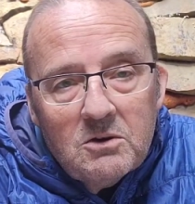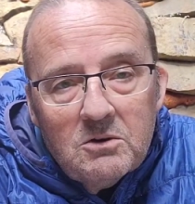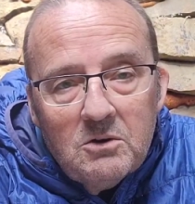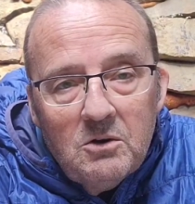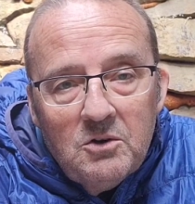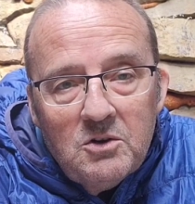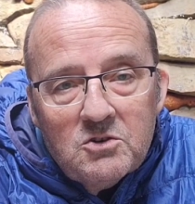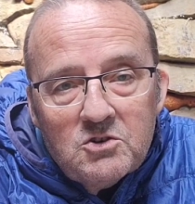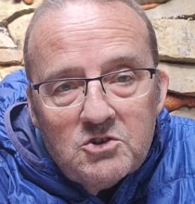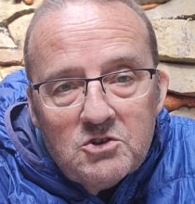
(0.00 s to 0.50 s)

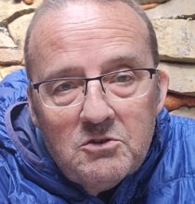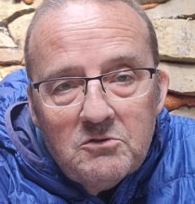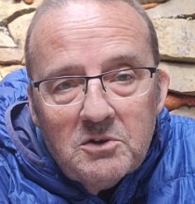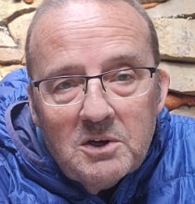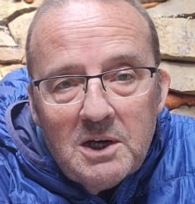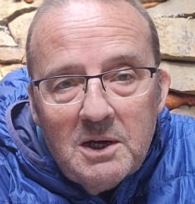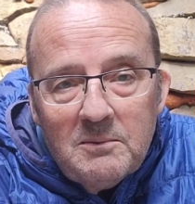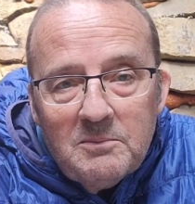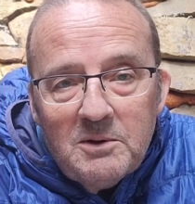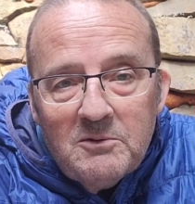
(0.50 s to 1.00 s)
call it a shooting
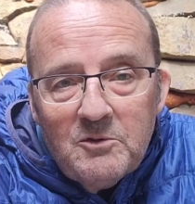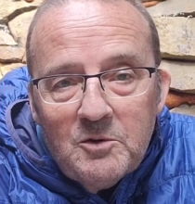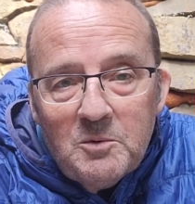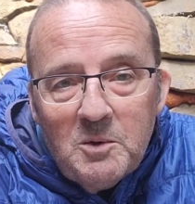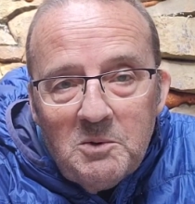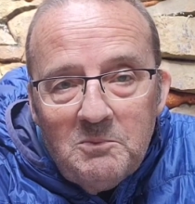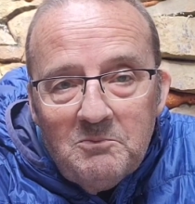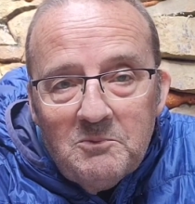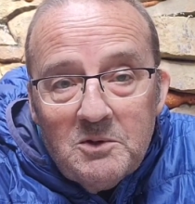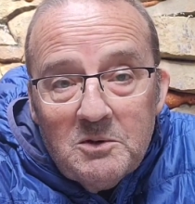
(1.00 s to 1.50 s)
cabin if you
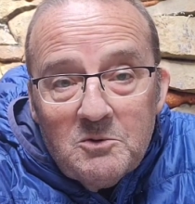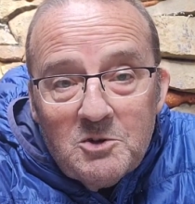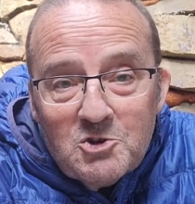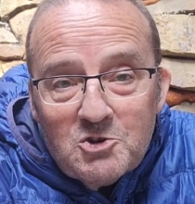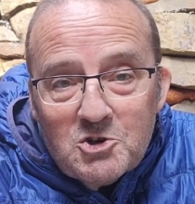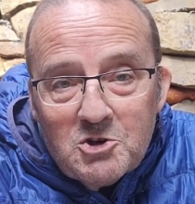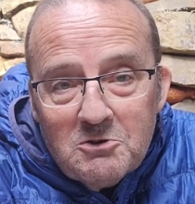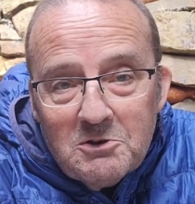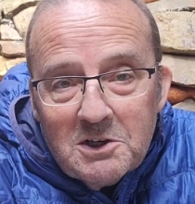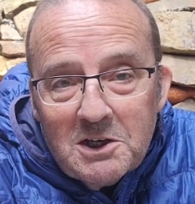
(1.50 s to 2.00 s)
want. You want a
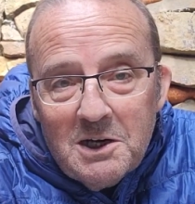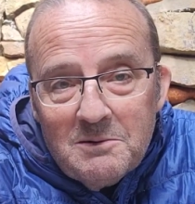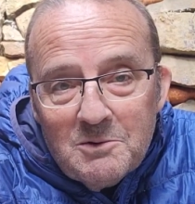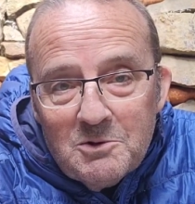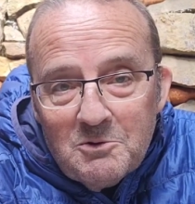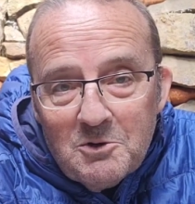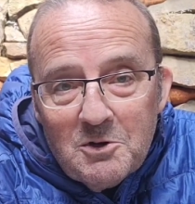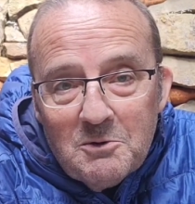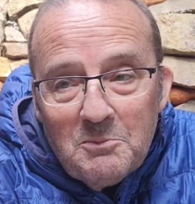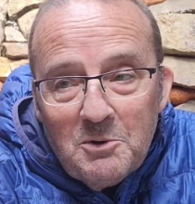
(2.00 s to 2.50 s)
shooting
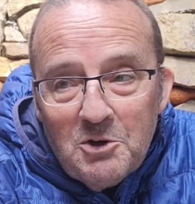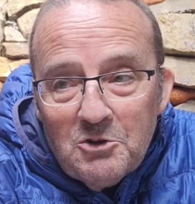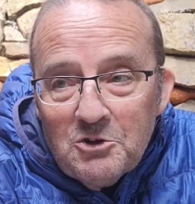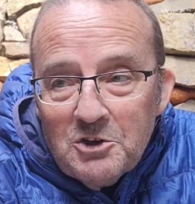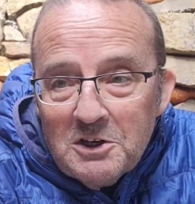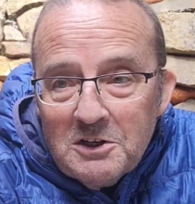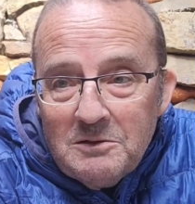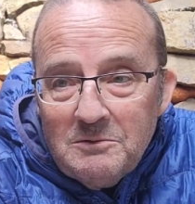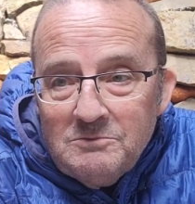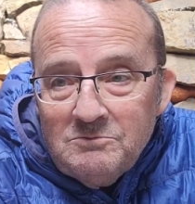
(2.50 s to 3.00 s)
cabin, you want a
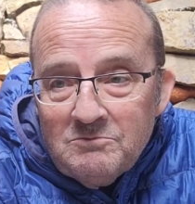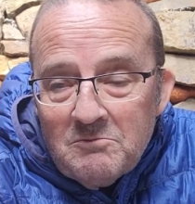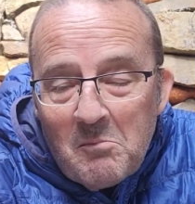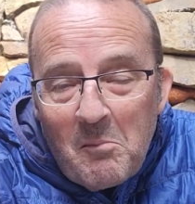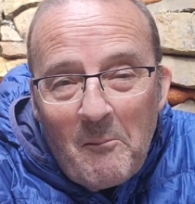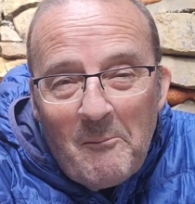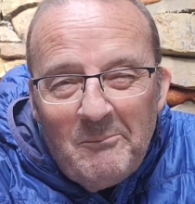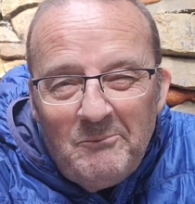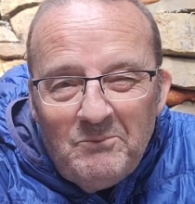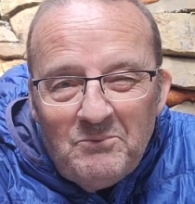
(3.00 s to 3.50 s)
bothy,
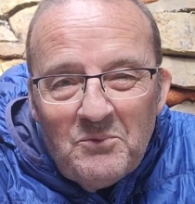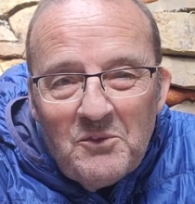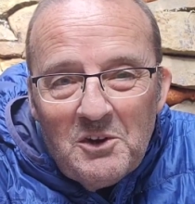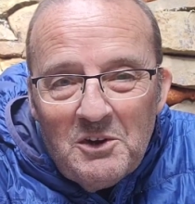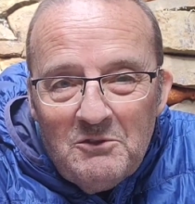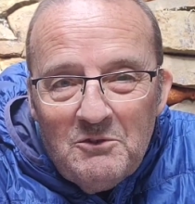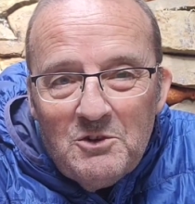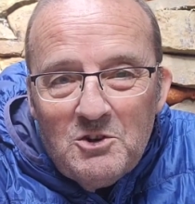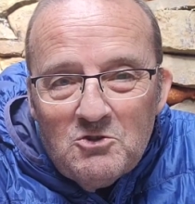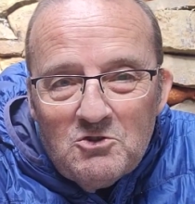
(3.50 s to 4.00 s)

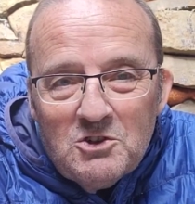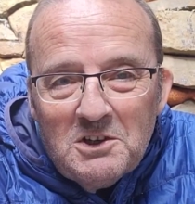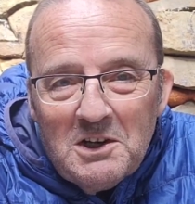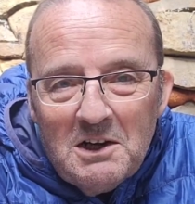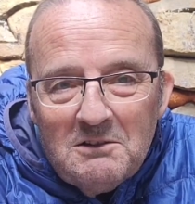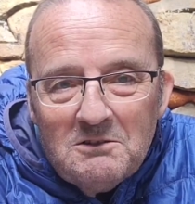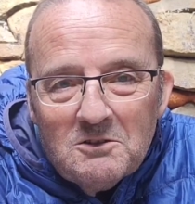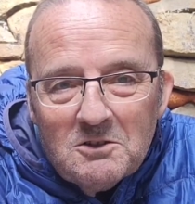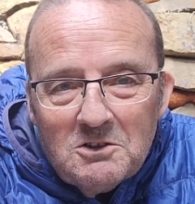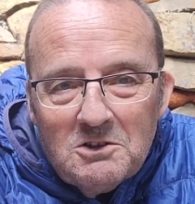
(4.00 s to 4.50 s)
you're virtually
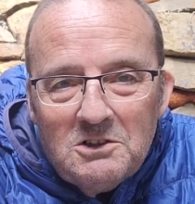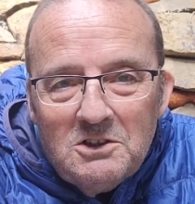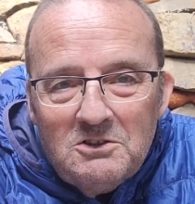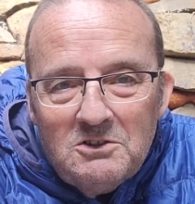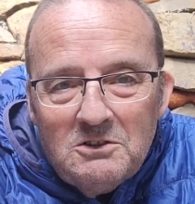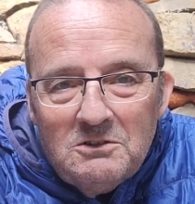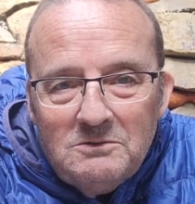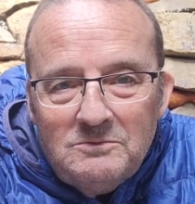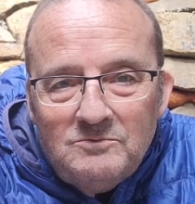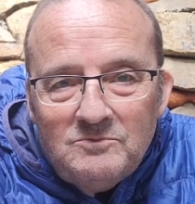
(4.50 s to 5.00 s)

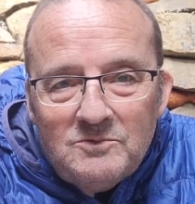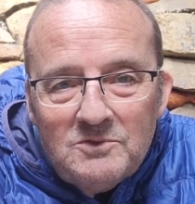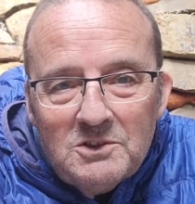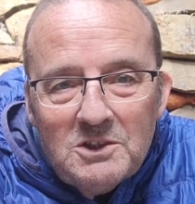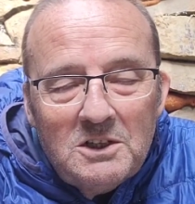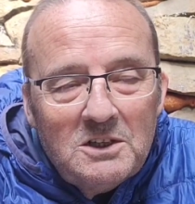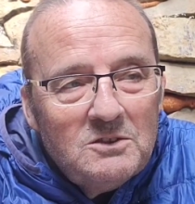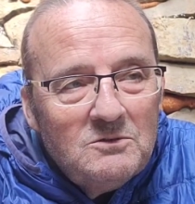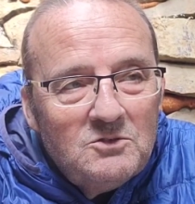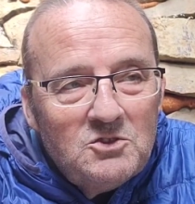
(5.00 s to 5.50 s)
guaranteed to
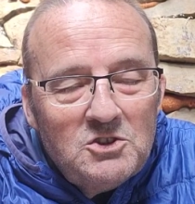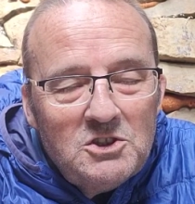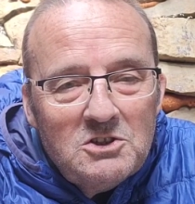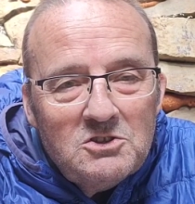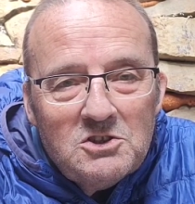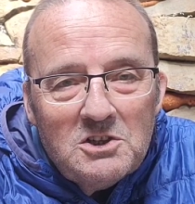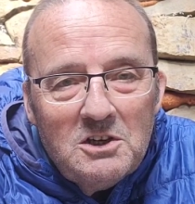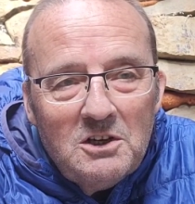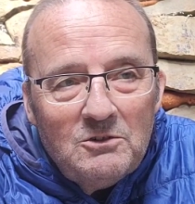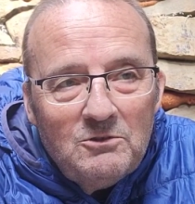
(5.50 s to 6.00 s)
get to
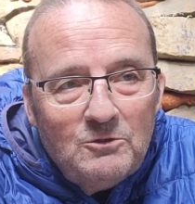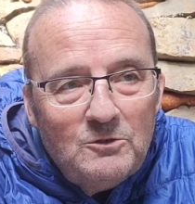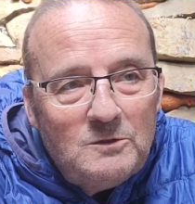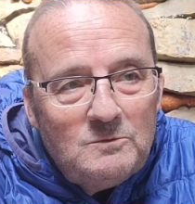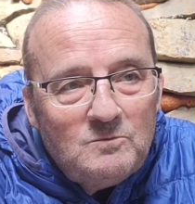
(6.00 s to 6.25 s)
yourself.